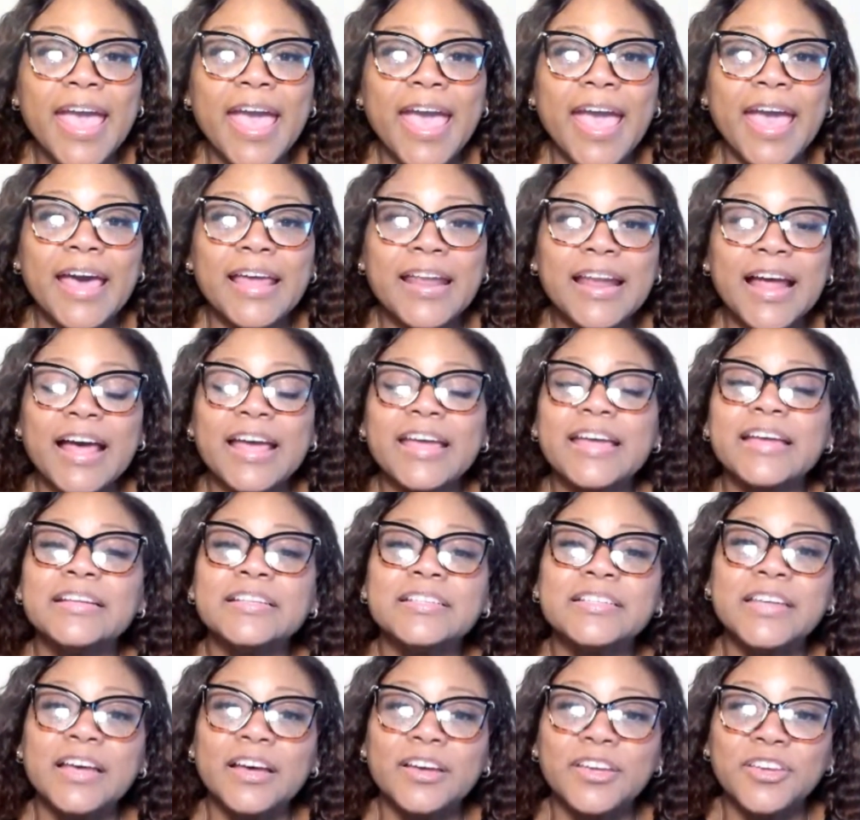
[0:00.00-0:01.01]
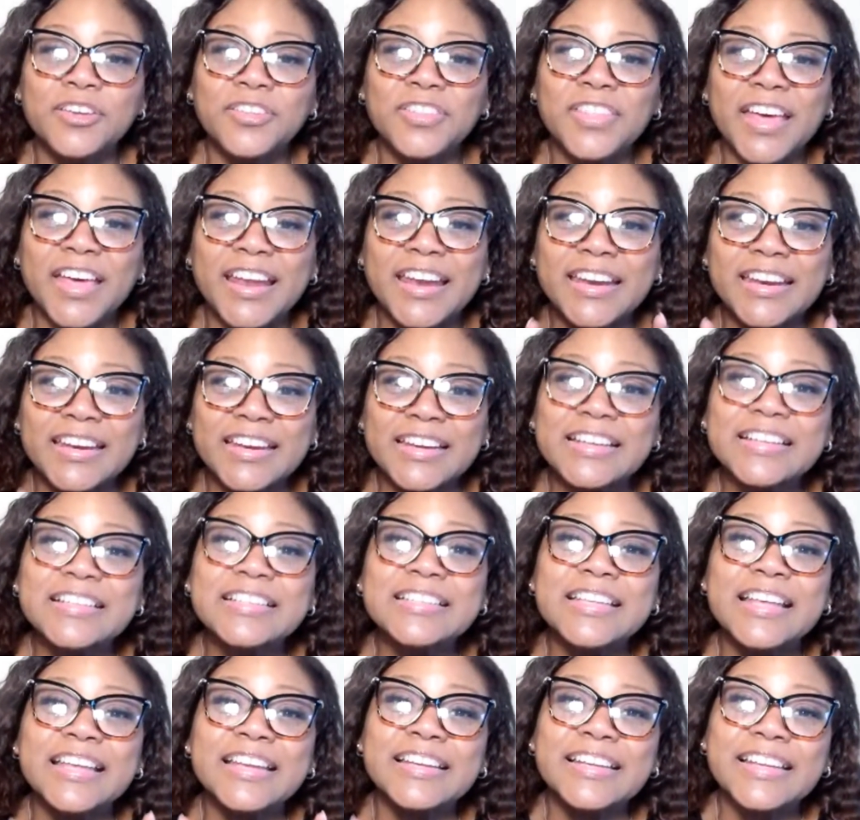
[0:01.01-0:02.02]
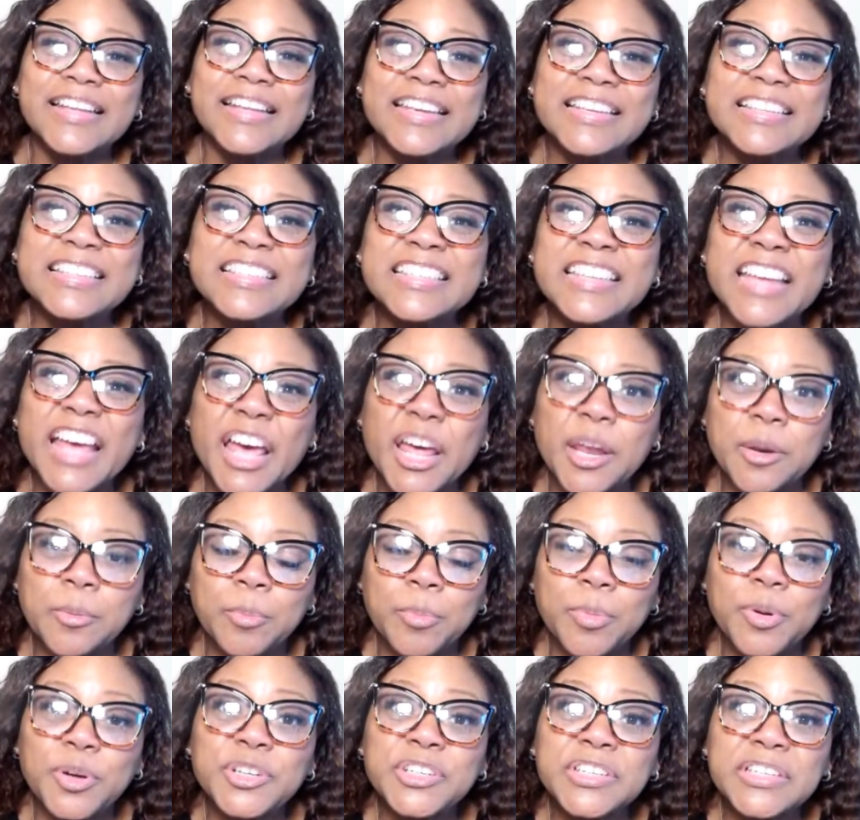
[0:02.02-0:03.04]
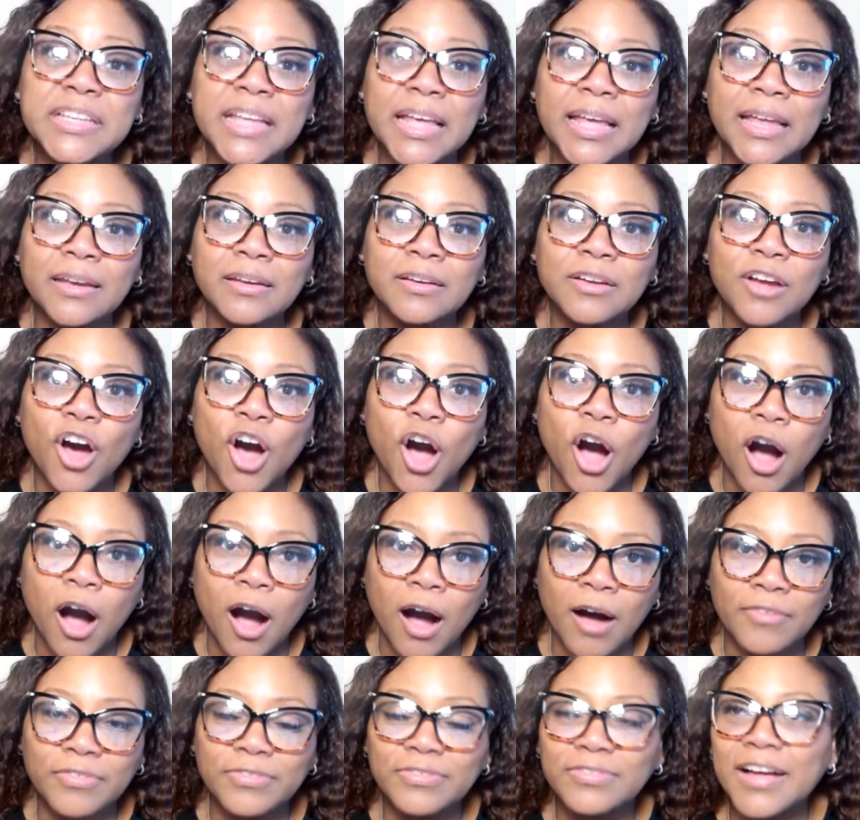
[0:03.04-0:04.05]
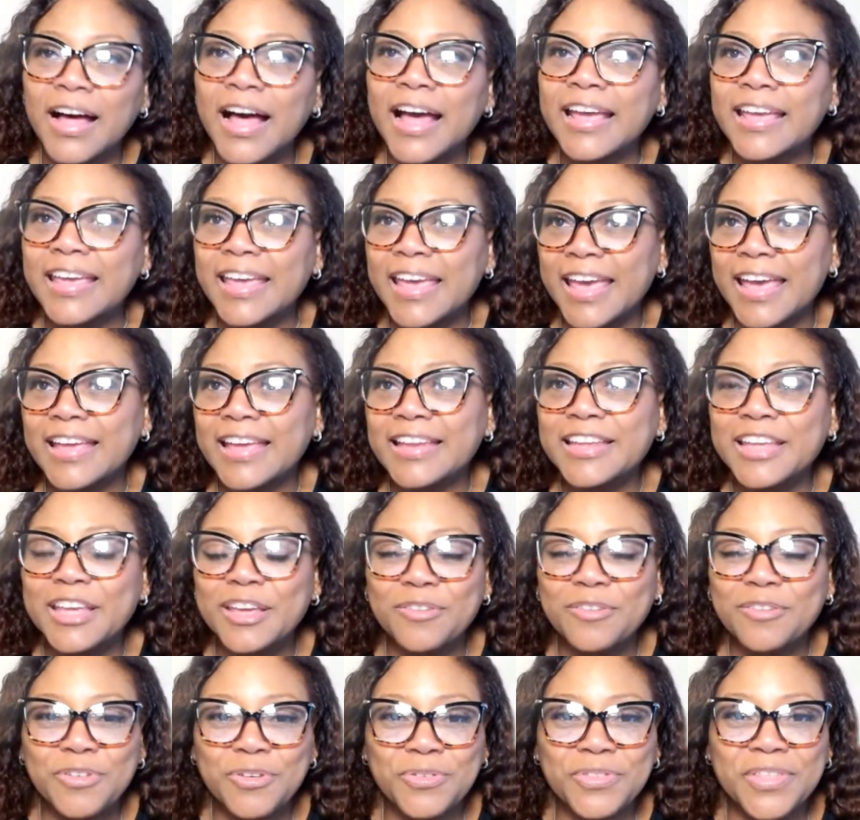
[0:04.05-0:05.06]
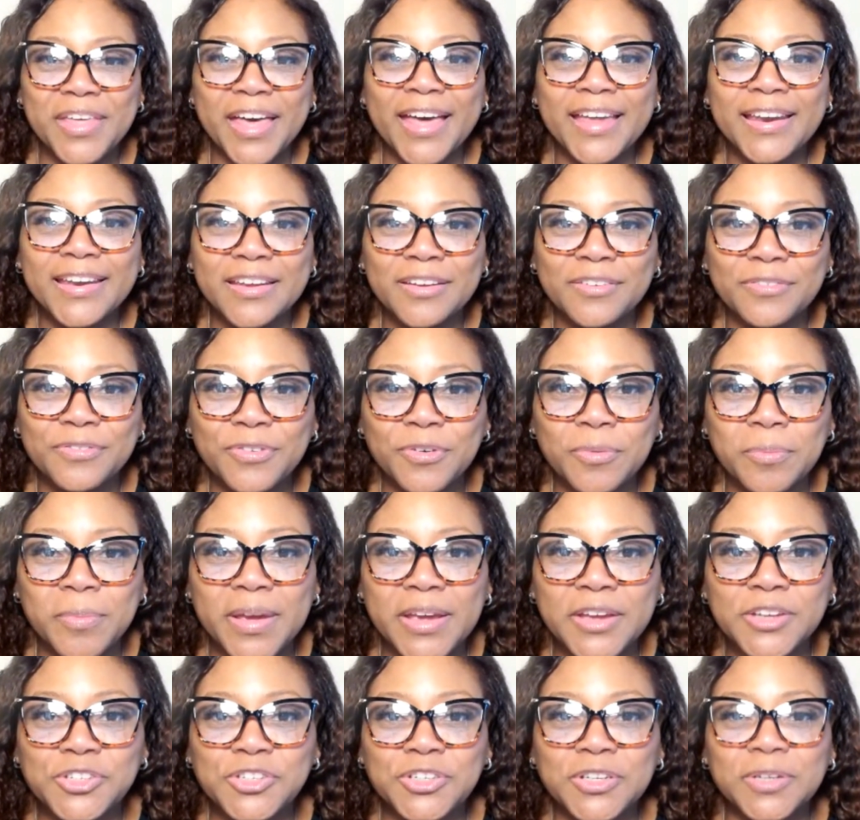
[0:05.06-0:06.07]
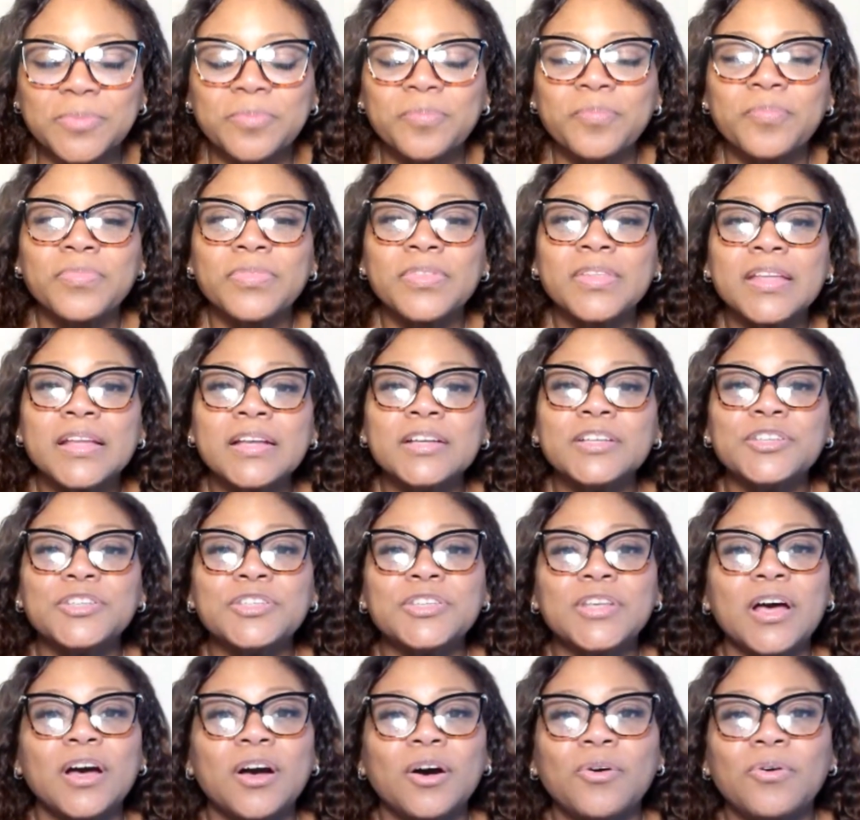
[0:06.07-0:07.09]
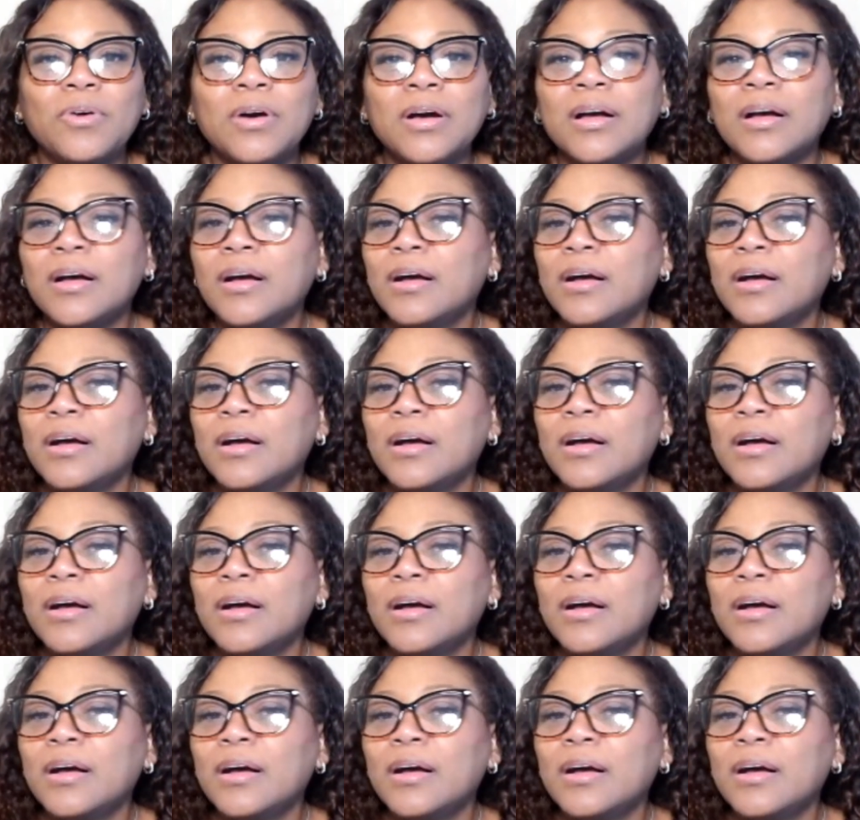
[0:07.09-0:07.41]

And I can tell you that it is at least 10% off. I can give you that information. So,